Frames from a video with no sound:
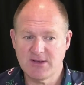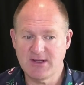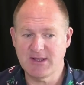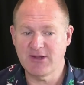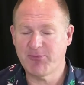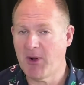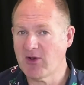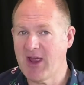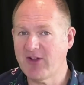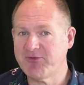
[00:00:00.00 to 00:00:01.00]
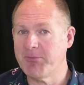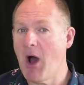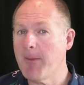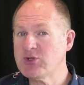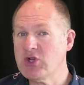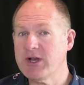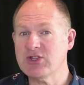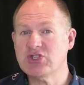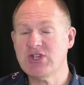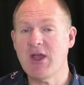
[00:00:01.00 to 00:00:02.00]
in this podcast is my opportunity to
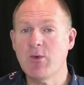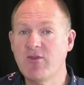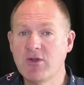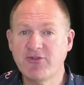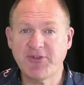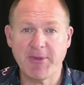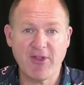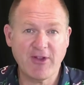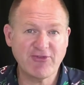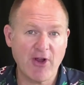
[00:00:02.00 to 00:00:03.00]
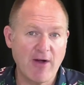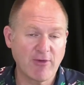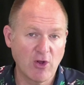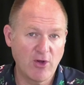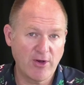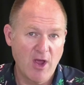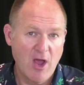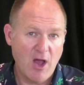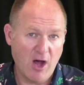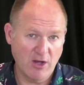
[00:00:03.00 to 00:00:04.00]
share with you some of the things that I've learned
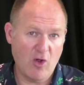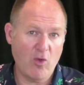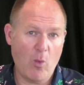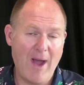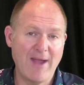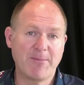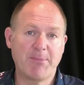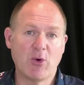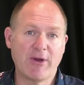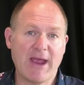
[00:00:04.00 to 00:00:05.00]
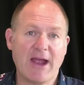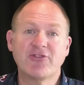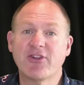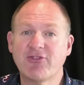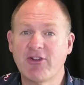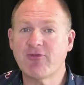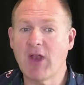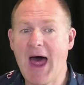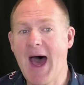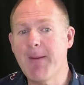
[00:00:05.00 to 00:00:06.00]
along the way of building a
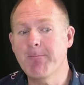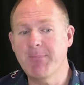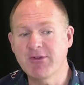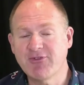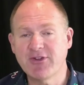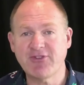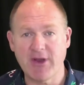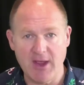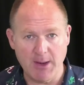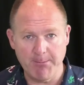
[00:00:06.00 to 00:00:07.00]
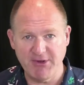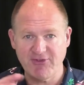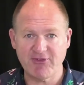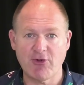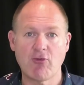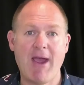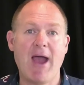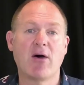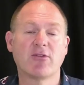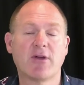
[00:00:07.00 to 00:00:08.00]
successful art business and a, and a business
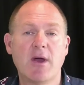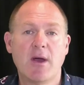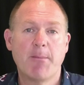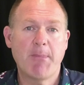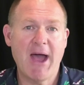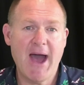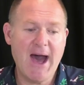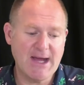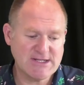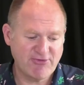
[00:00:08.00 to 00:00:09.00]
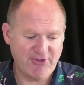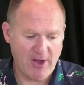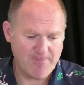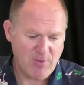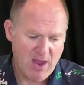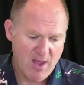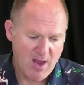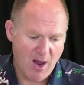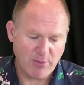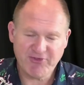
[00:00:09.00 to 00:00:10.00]
around my art. So
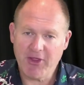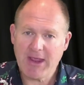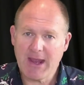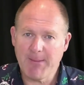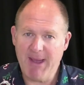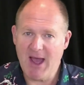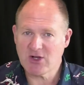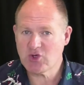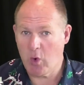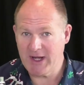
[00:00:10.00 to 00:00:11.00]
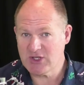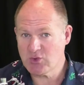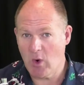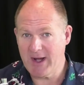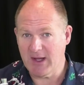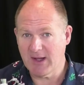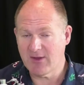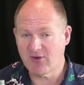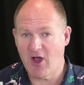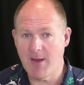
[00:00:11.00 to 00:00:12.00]
I was thinking about 2020 at the
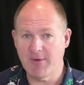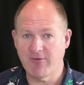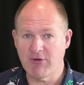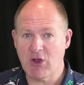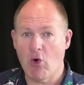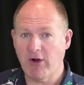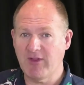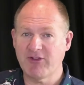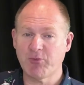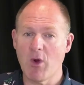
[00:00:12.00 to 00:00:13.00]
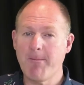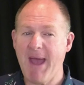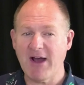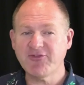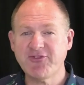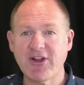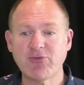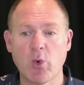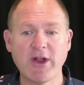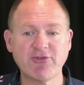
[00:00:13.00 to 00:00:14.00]
time of recording this. We're about six
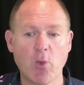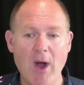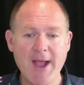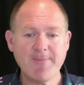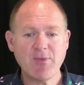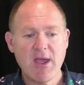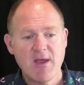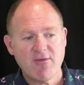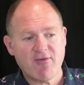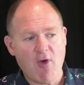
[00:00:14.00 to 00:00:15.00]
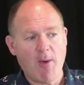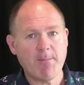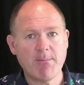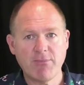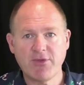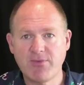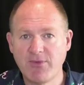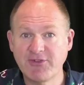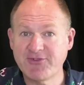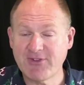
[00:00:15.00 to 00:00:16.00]
weeks away from
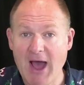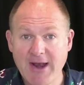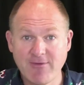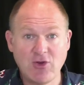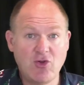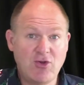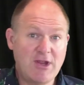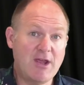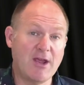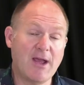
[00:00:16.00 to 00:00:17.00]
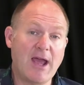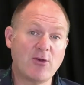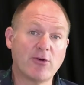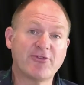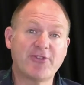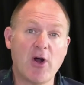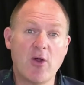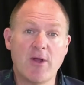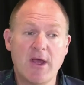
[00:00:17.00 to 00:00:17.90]
the start of a new year and also